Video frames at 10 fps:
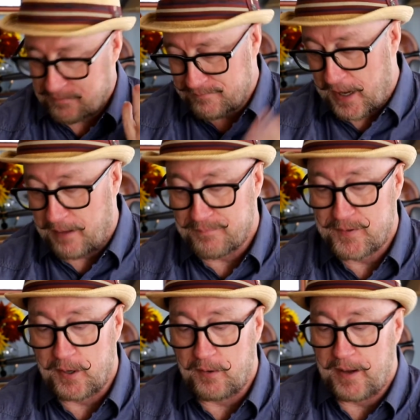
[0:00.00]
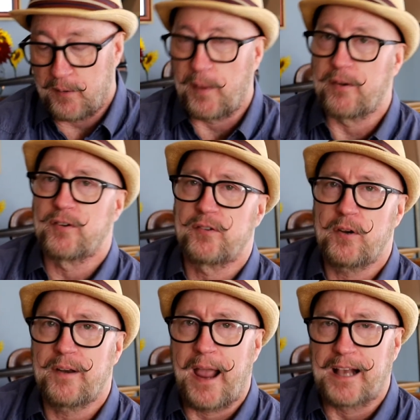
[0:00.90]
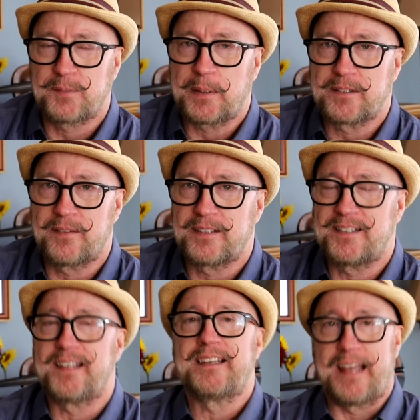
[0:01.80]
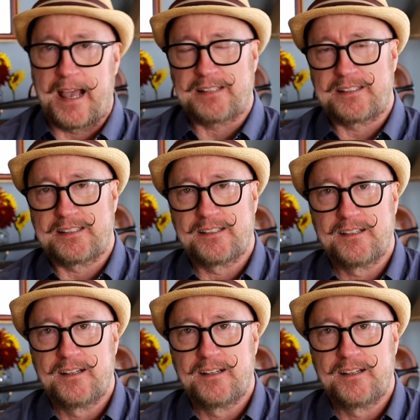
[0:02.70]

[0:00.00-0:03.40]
yeah, so anyway, there's certain aspects of this that, yes,